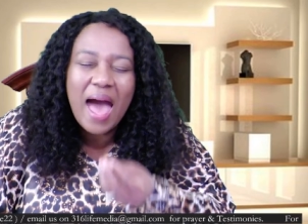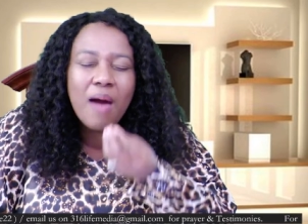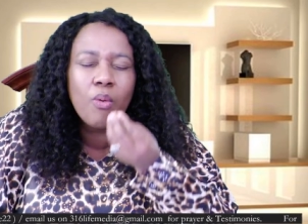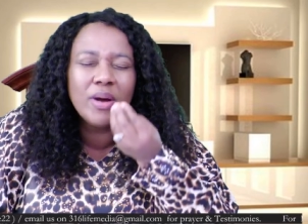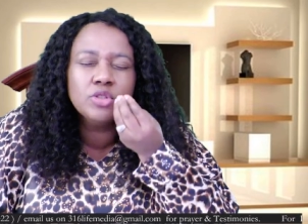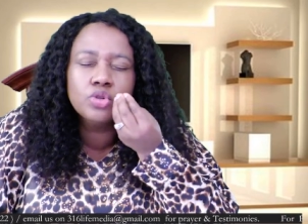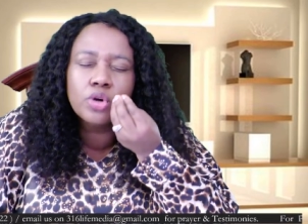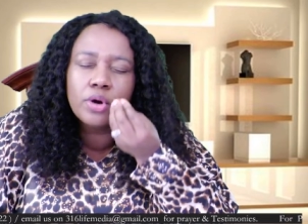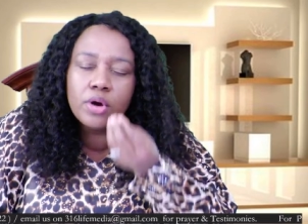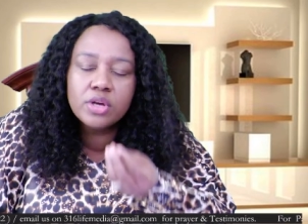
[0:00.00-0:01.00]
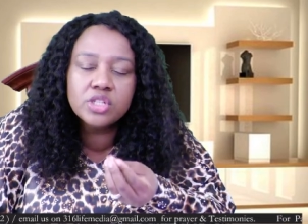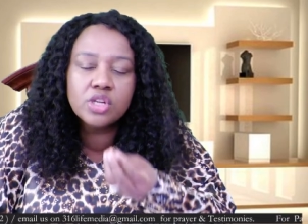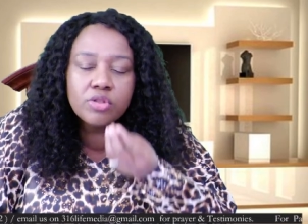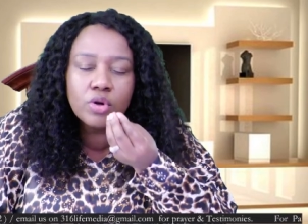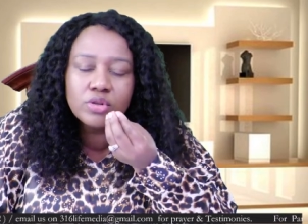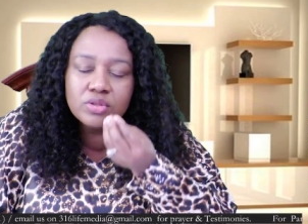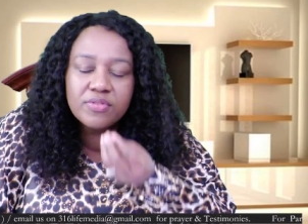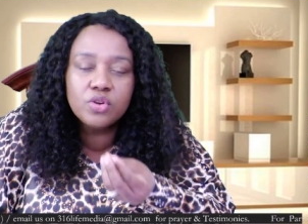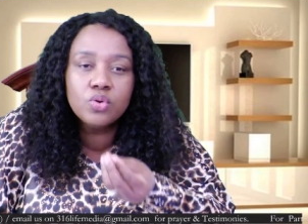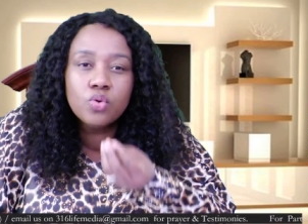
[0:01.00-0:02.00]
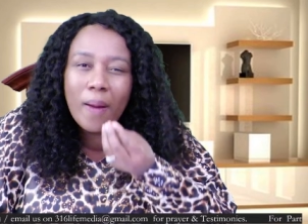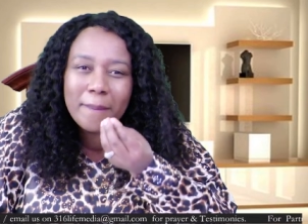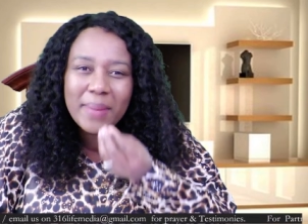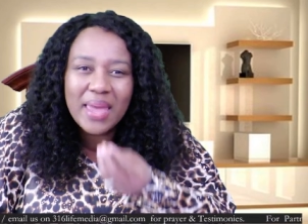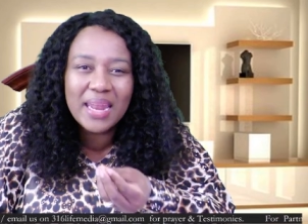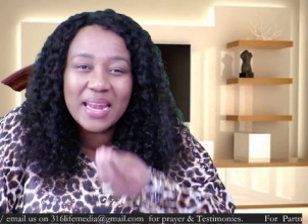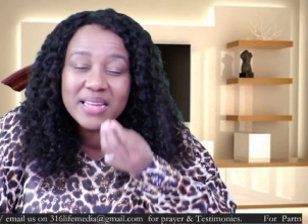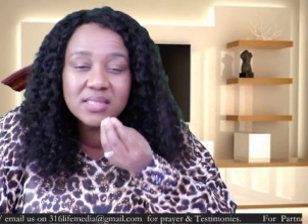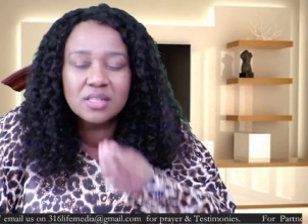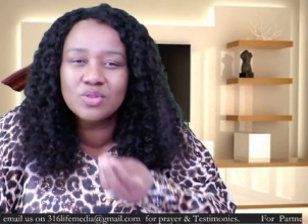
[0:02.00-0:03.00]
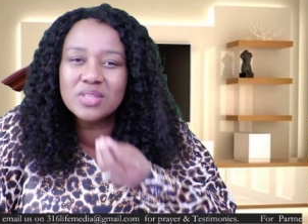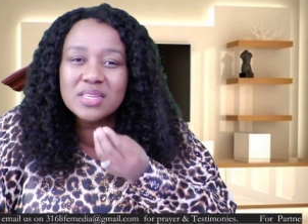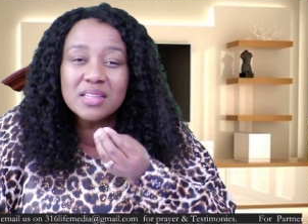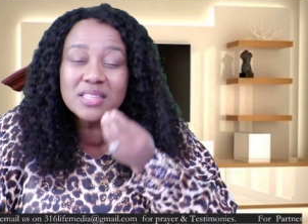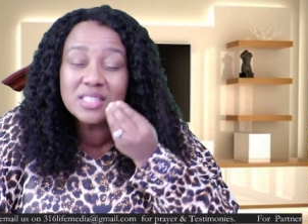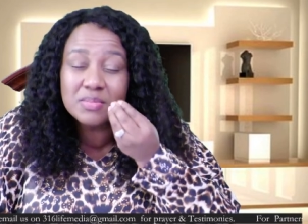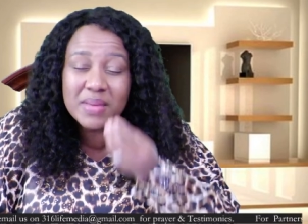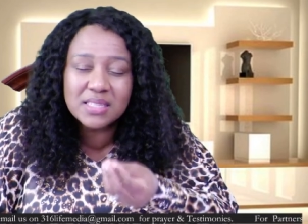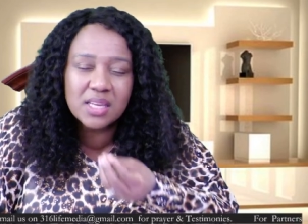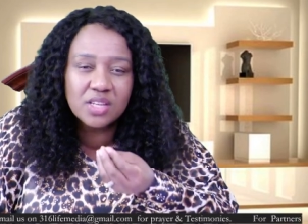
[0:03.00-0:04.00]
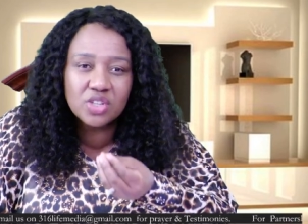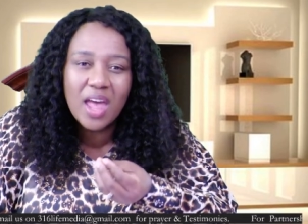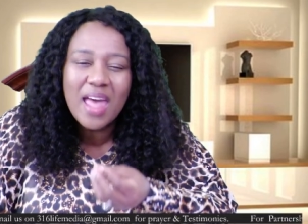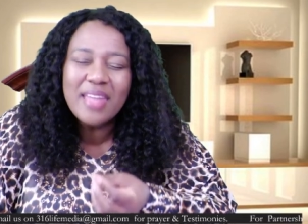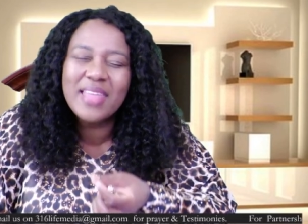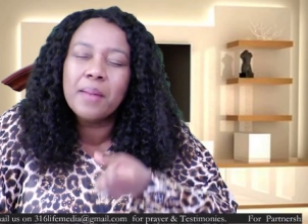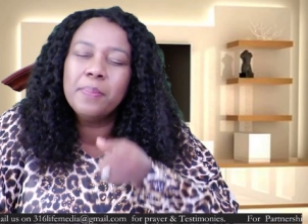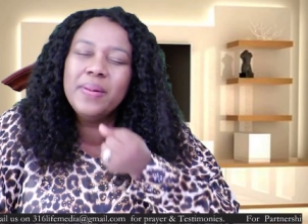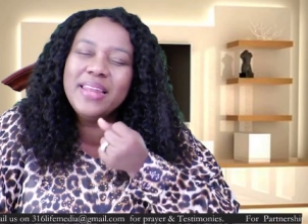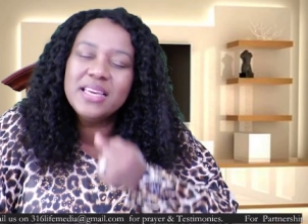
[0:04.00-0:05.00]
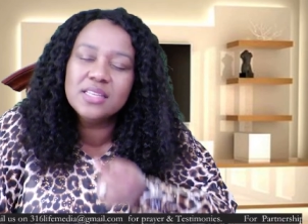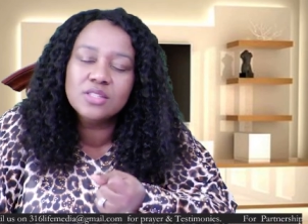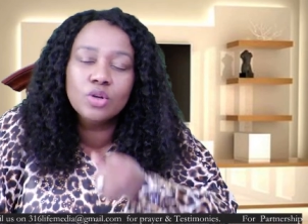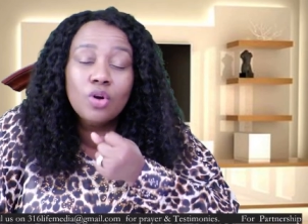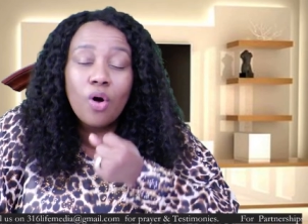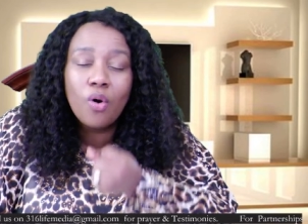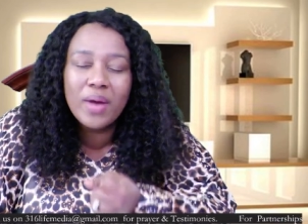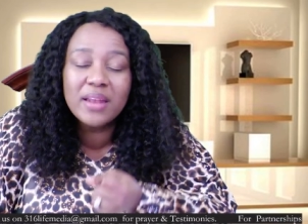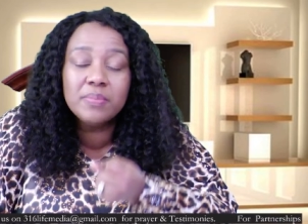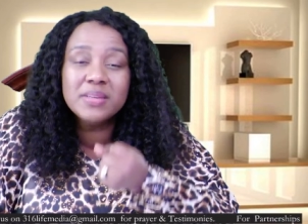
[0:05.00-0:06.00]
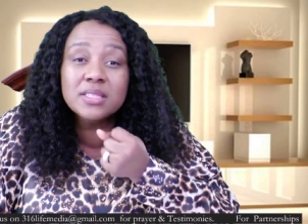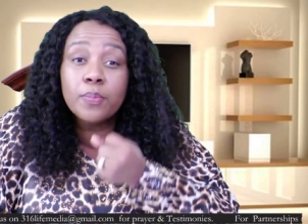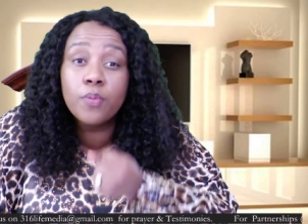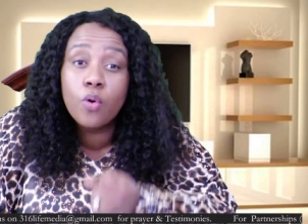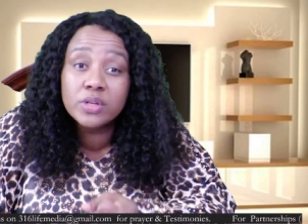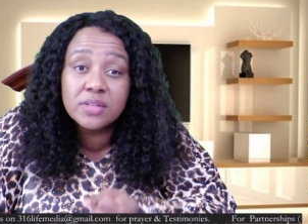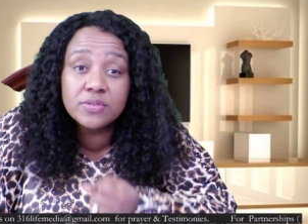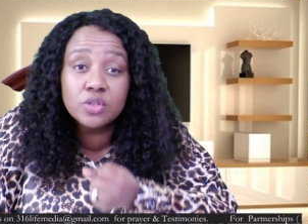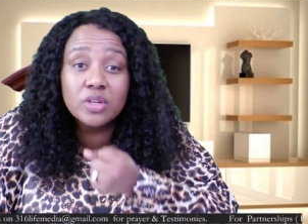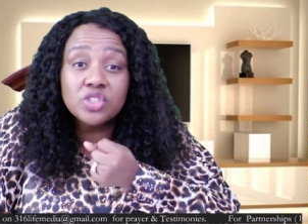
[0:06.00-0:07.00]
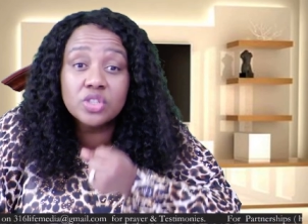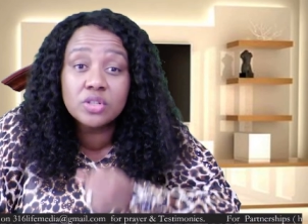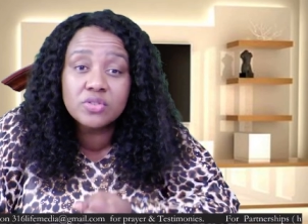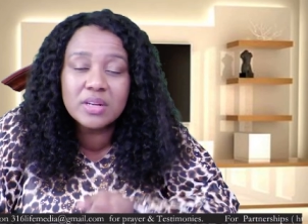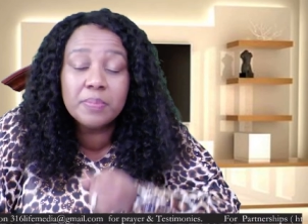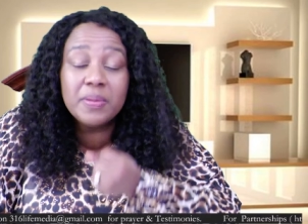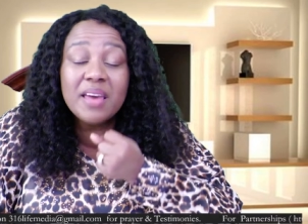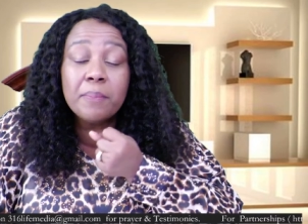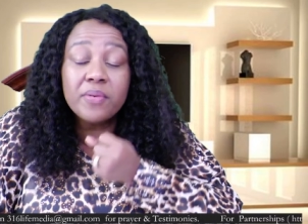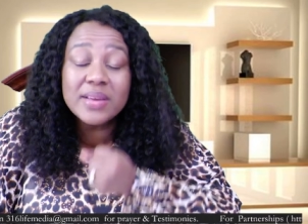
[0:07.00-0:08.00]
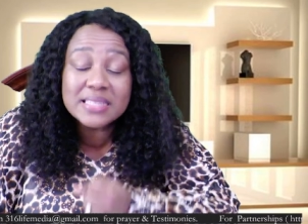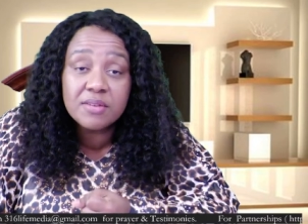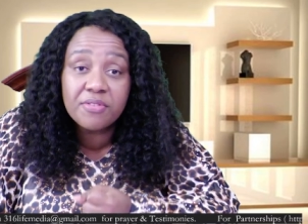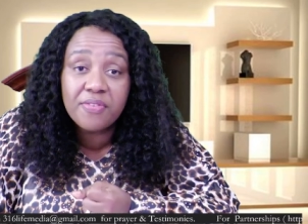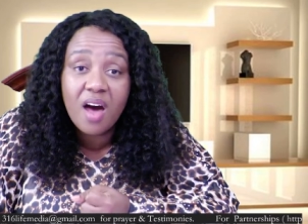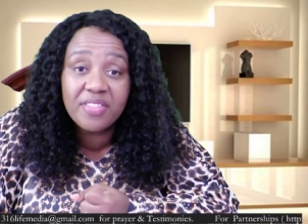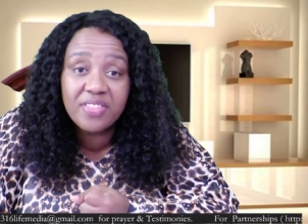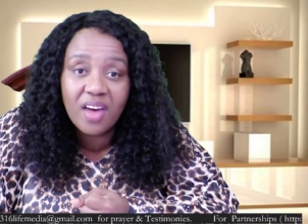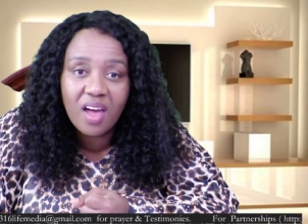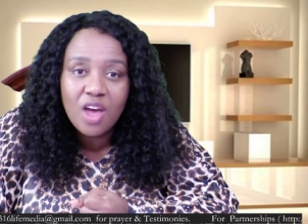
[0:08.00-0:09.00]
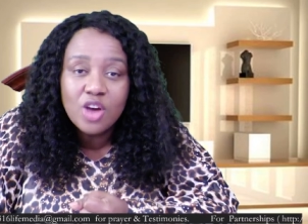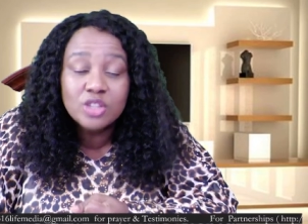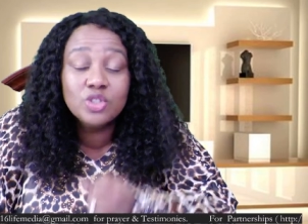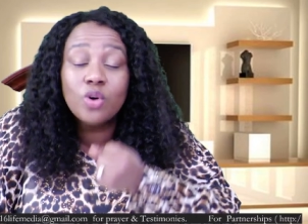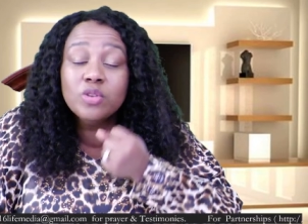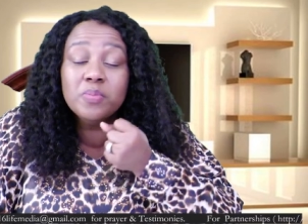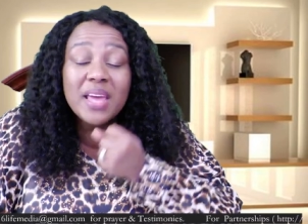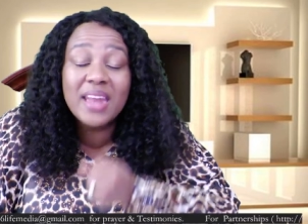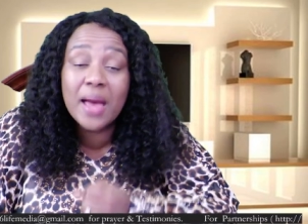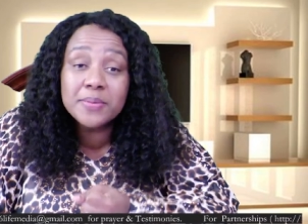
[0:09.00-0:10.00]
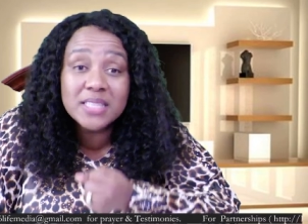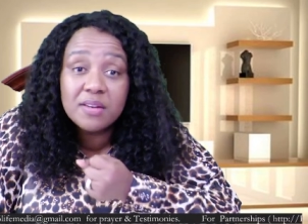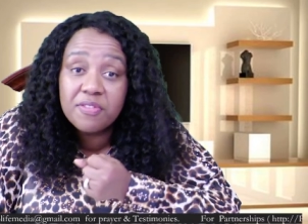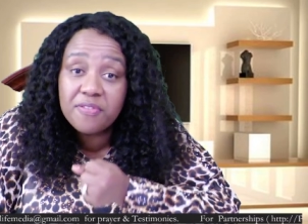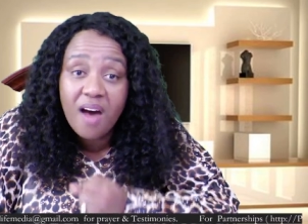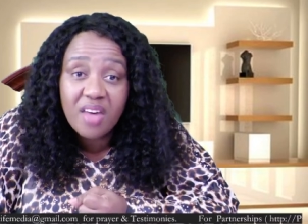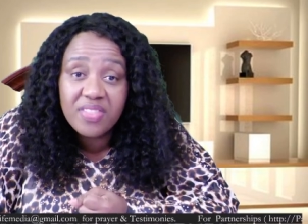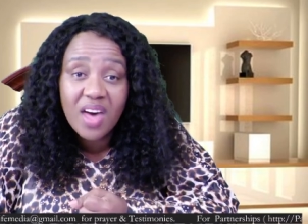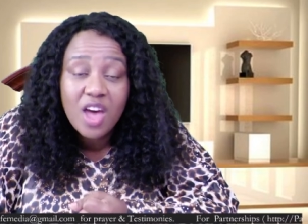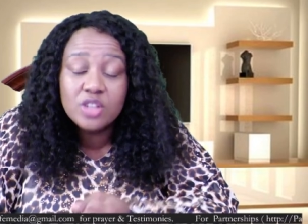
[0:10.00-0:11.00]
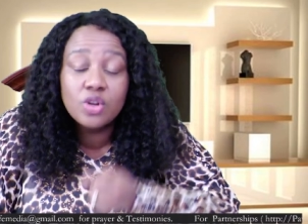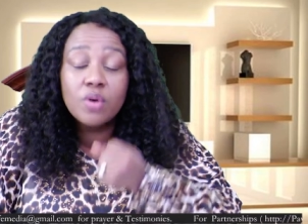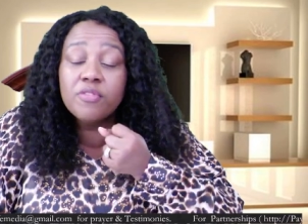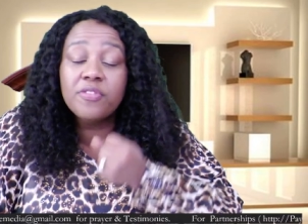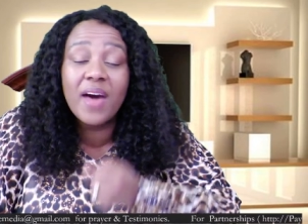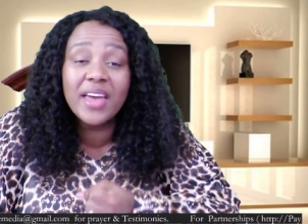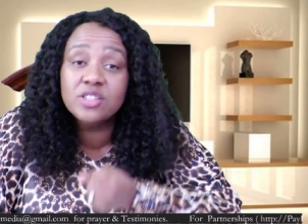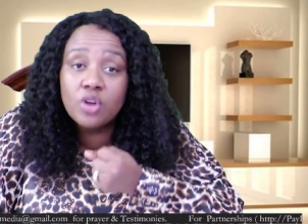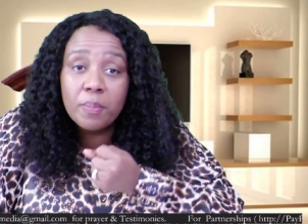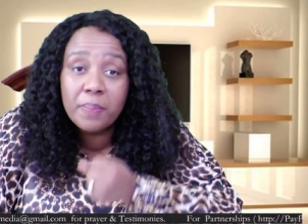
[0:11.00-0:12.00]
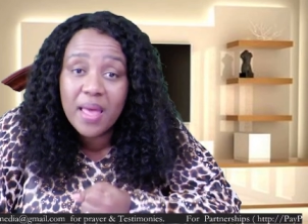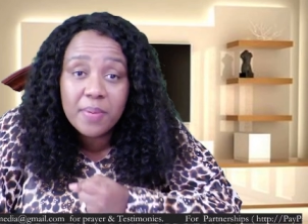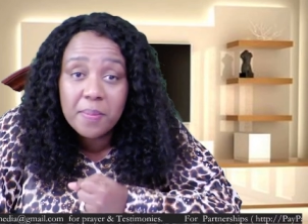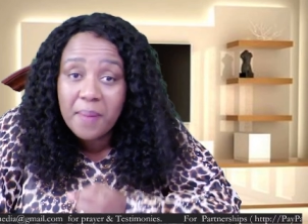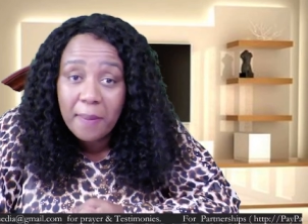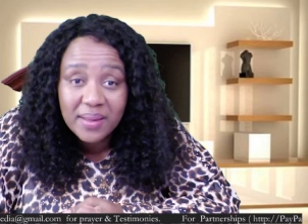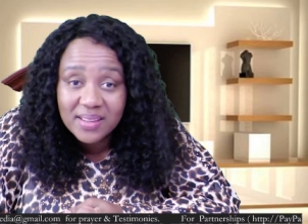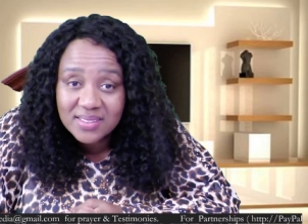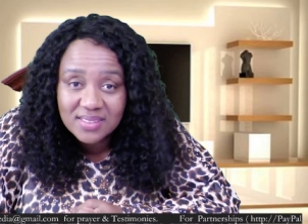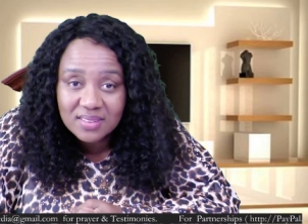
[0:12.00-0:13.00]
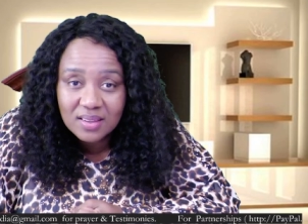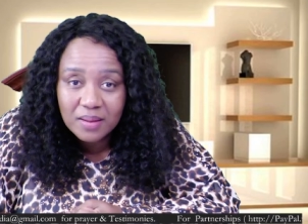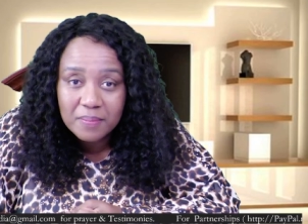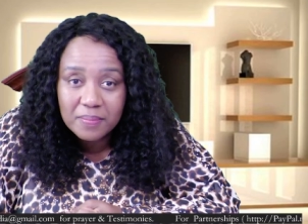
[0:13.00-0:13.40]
I want to urge those of you who are men and listening to the, this message that please go and be supportive to your children. Be a present father. Don't be an absent father. Don't fight your baby mamas.